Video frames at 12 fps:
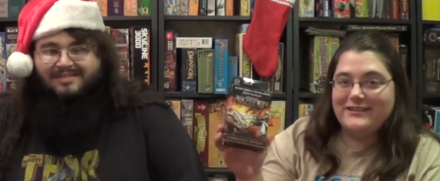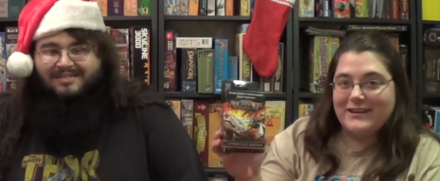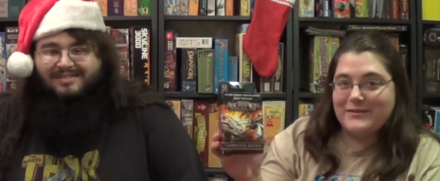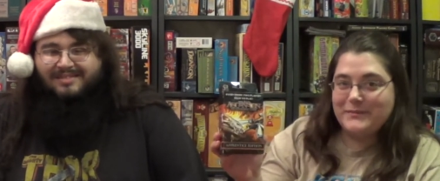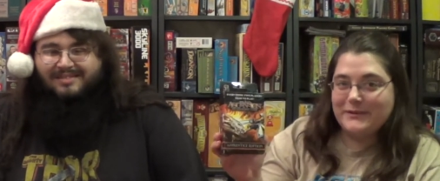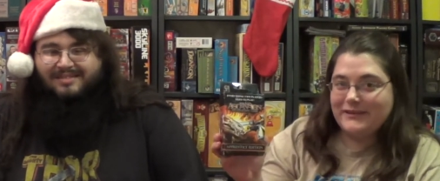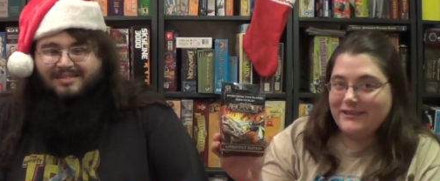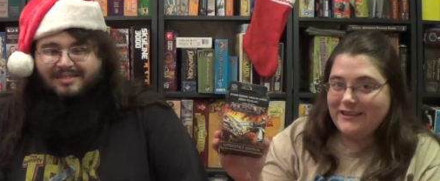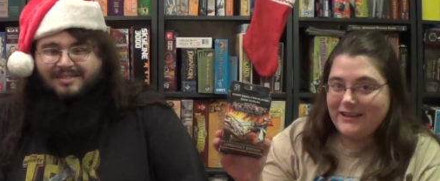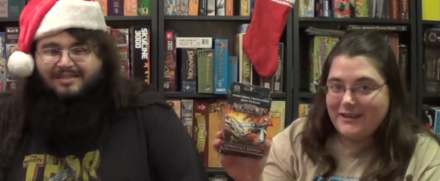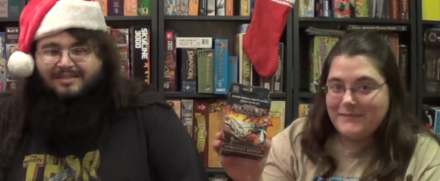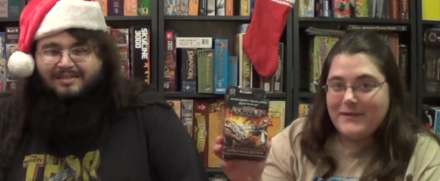Speaker 1: deck building
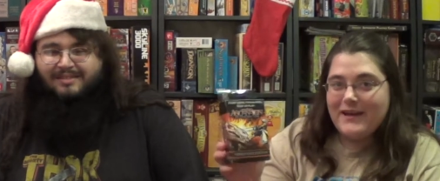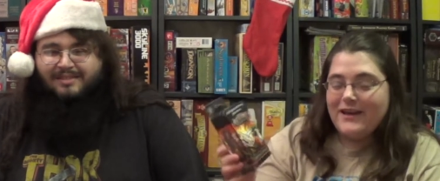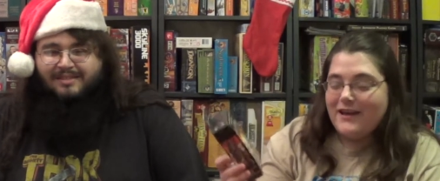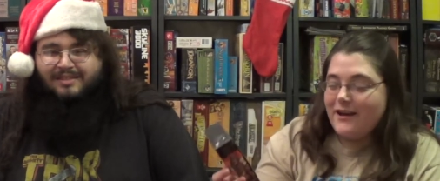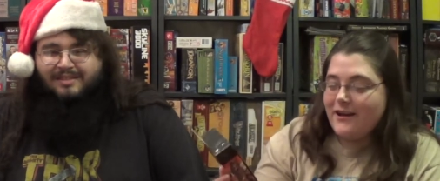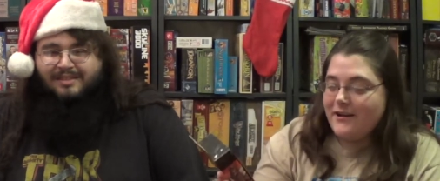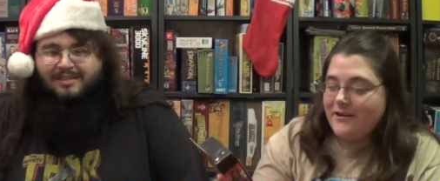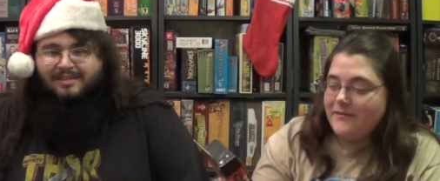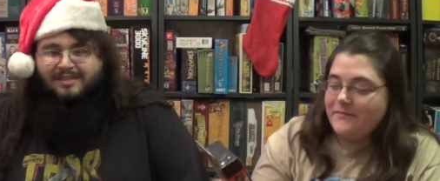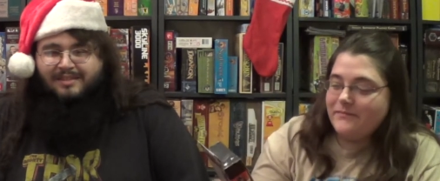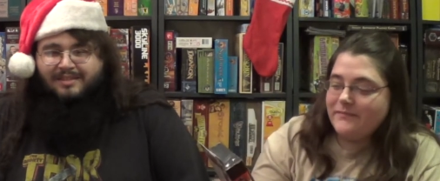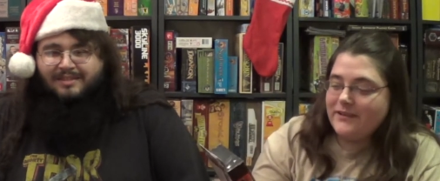game.
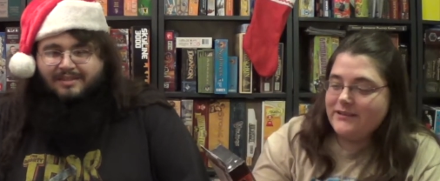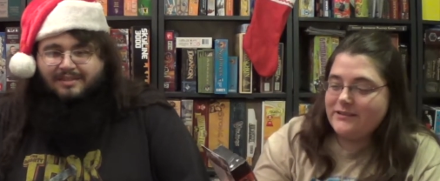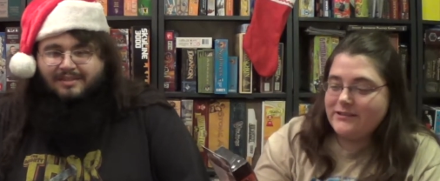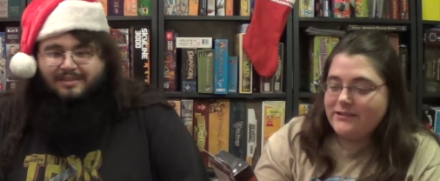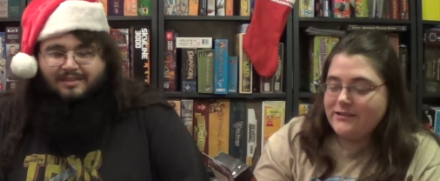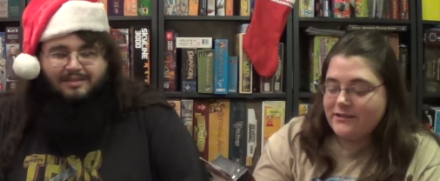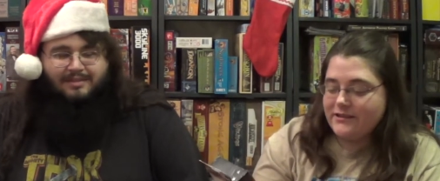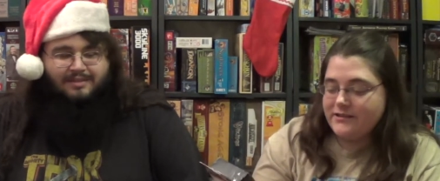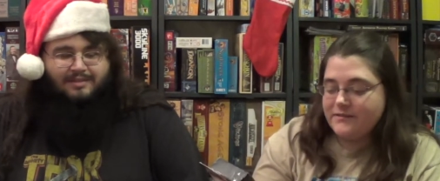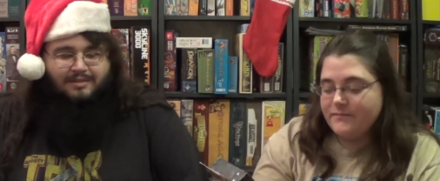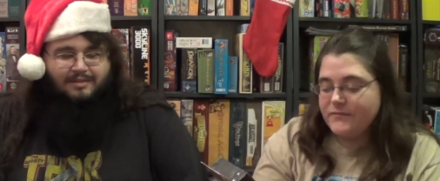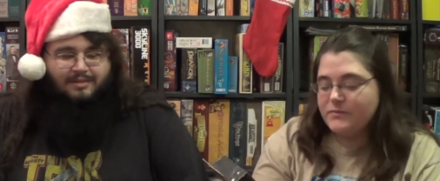It's just the
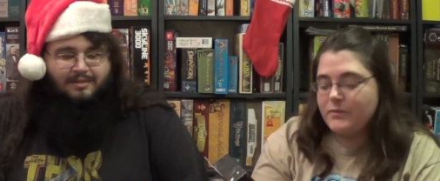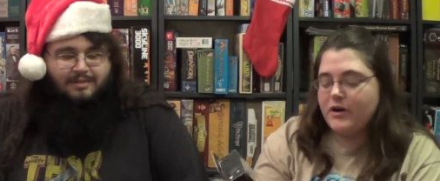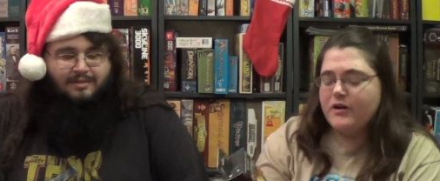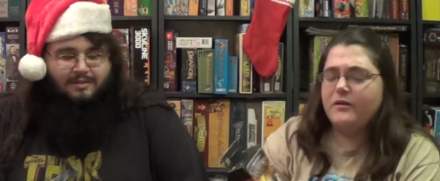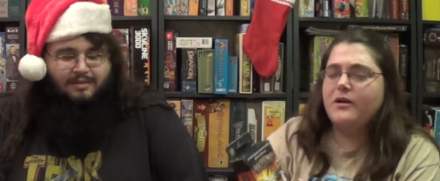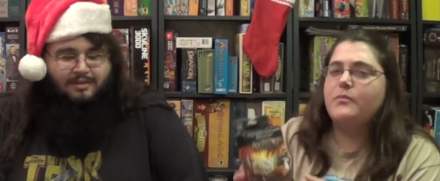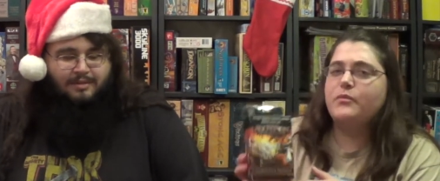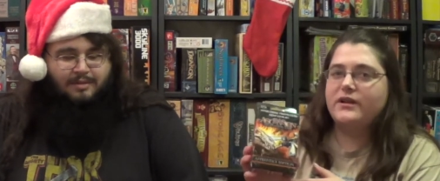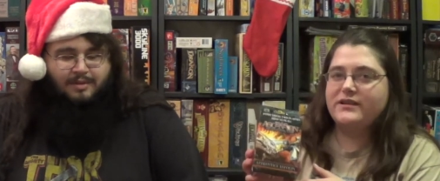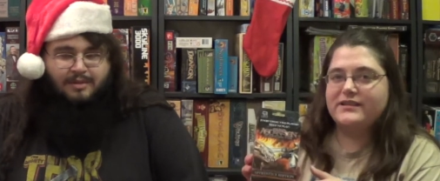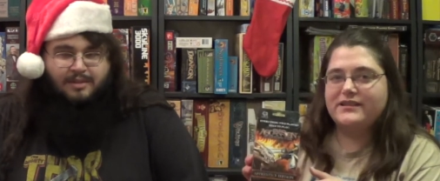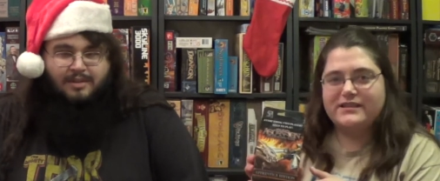small
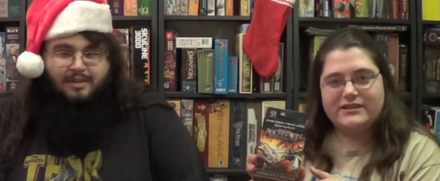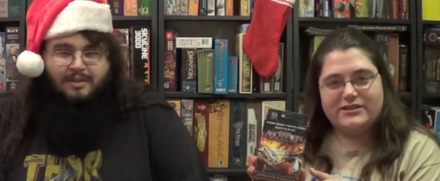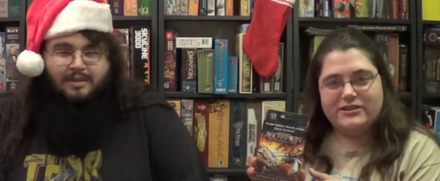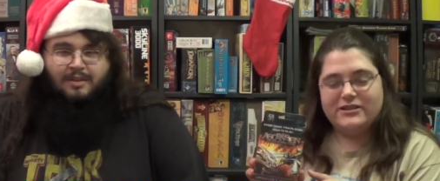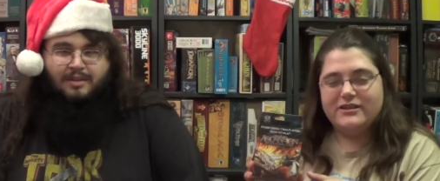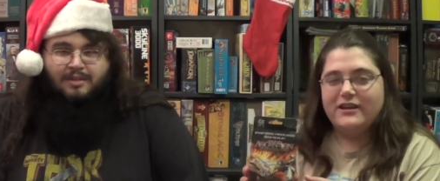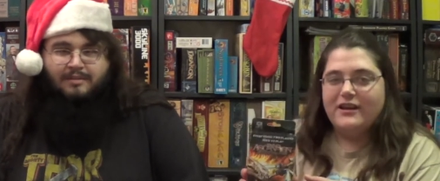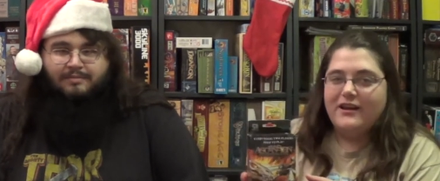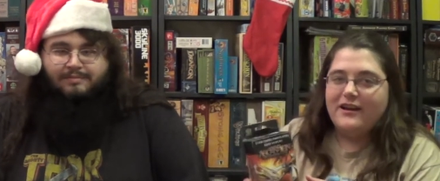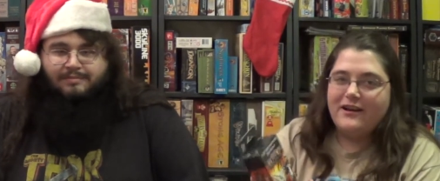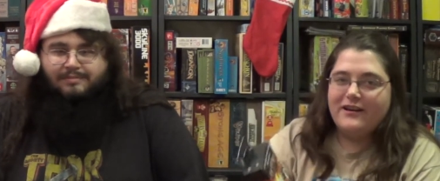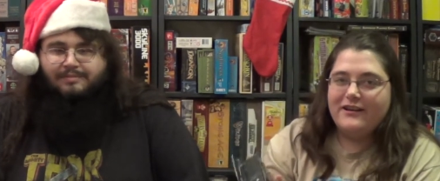apprentice edition.
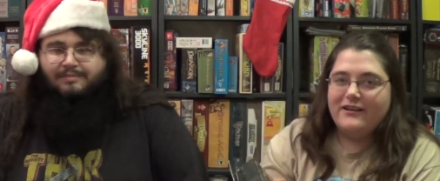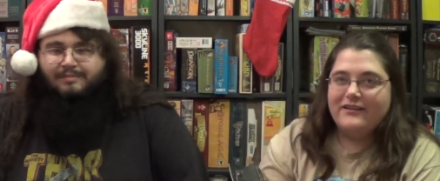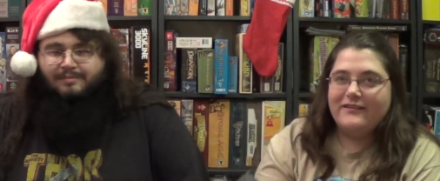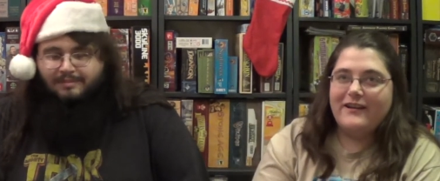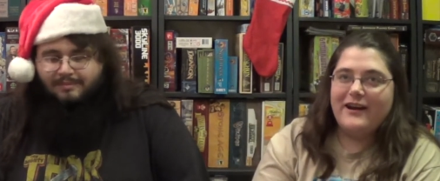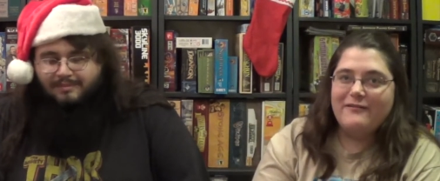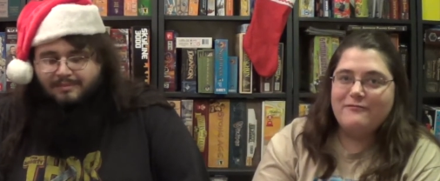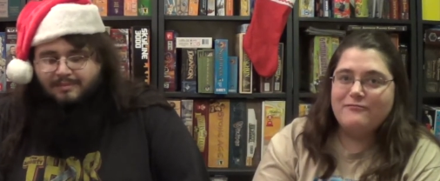I